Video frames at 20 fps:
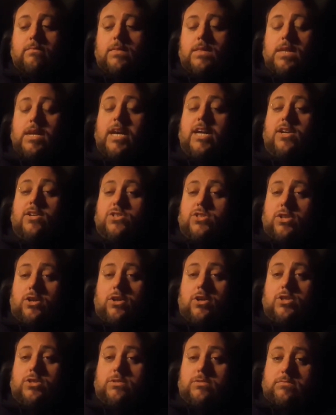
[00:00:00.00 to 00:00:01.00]
And the
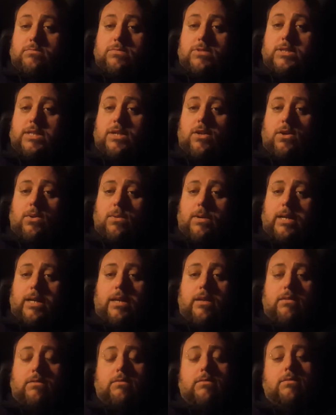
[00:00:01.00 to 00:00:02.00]
surge did all right.
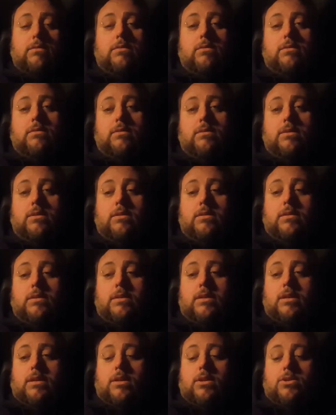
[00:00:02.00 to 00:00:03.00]

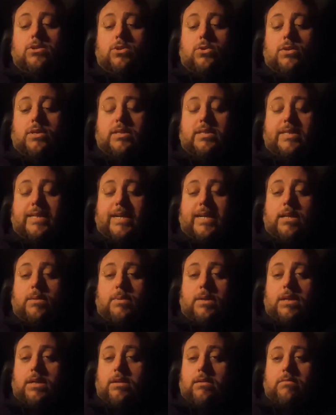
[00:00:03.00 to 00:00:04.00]
So you just got to
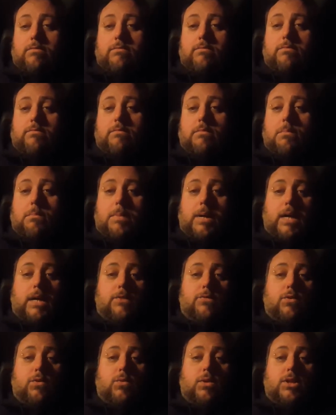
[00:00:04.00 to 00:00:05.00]
be
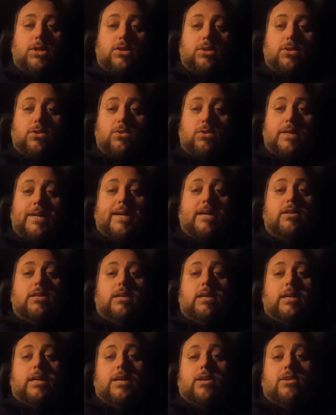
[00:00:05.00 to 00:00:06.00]
mindful what you're doing. Now in the
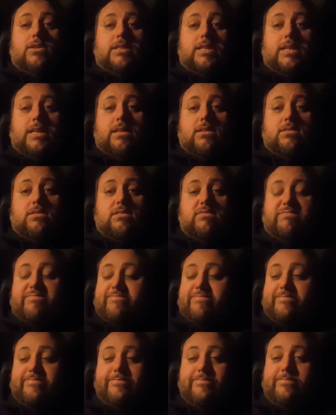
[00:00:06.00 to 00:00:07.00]
inner cities,
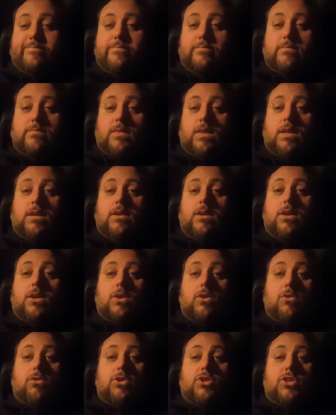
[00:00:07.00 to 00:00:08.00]

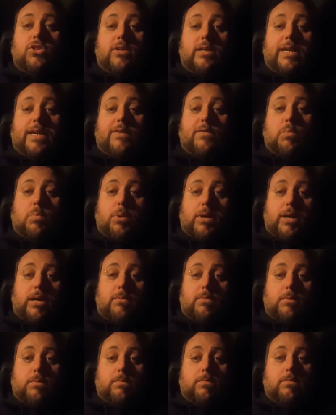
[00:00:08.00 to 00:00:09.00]
you shouldn't have a
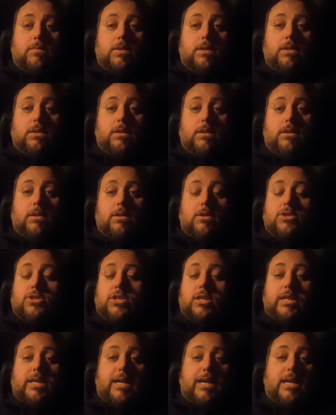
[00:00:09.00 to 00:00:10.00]
problem.
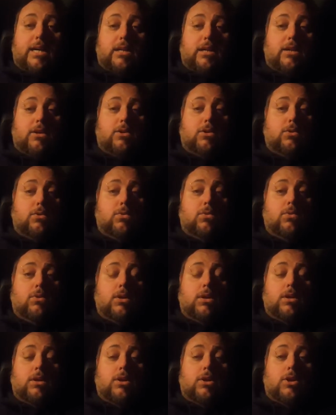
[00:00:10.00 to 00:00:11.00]
Chicago,
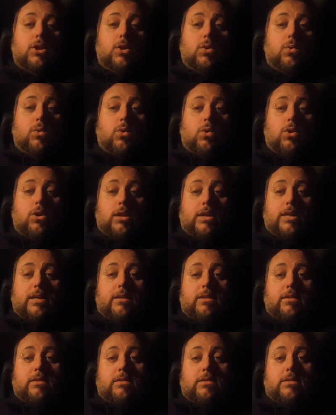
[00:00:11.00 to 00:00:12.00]
New
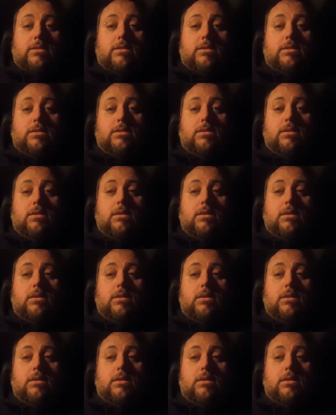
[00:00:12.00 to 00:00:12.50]
Orleans,